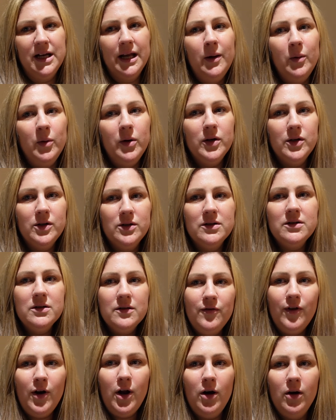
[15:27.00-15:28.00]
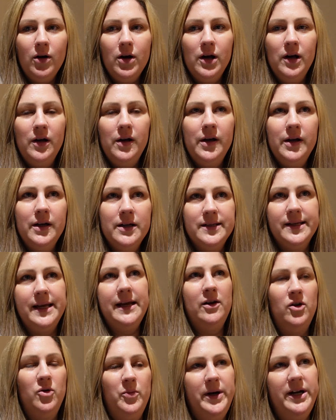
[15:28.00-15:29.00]
Like, we couldn't vlog
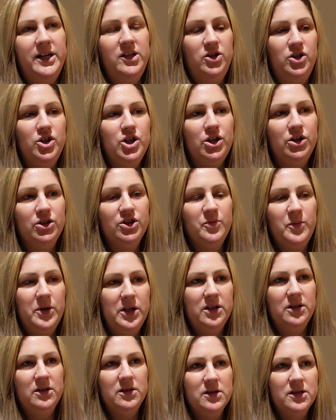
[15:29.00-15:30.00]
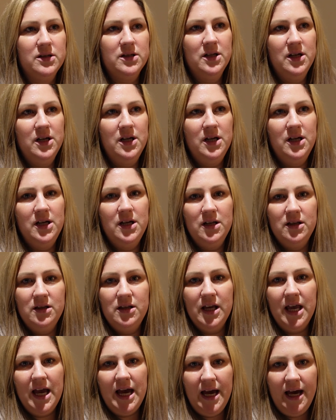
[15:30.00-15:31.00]
saying goodbye to Josh because the
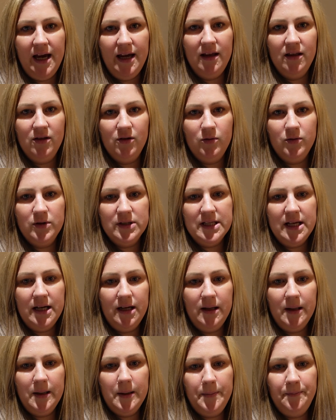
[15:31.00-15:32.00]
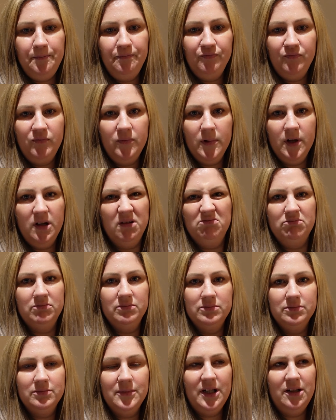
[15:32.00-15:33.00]
guy that was like,
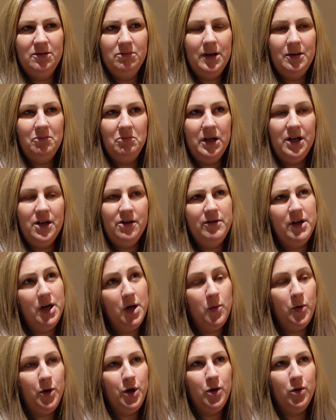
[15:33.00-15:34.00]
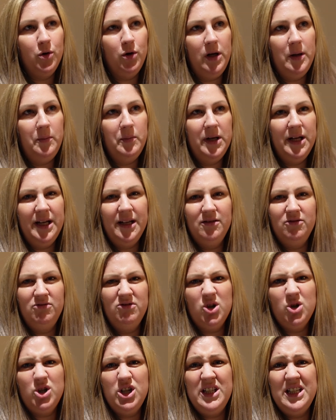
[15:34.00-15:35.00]
I don't know what you call him, like
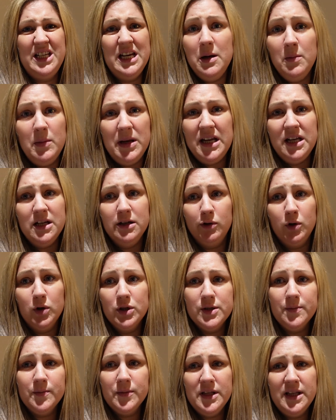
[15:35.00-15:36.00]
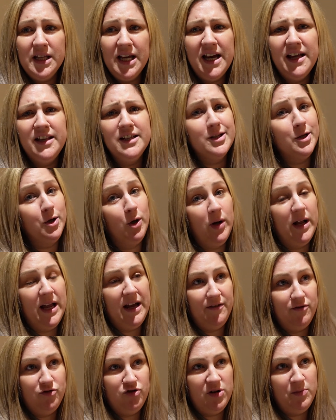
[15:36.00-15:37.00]
Josh's team leader or something, the guy that's going to look
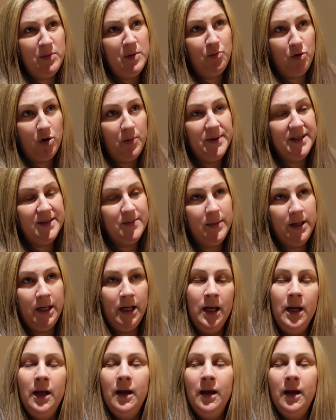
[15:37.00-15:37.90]
after him, he promised me,